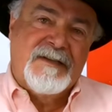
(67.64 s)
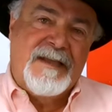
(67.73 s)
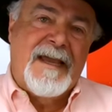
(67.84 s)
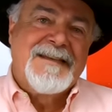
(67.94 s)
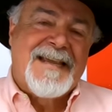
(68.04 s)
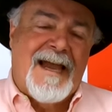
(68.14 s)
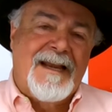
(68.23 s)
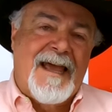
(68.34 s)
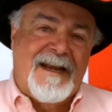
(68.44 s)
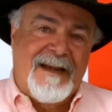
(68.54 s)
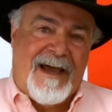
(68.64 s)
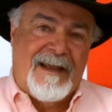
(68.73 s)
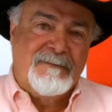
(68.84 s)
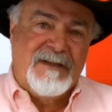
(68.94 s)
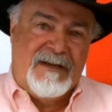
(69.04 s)
Today's highlighted
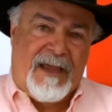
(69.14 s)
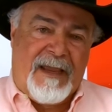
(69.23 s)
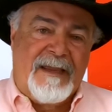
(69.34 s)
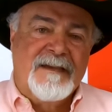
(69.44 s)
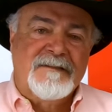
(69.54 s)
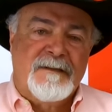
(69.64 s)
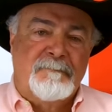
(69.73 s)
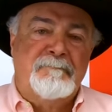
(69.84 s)
item of the day is the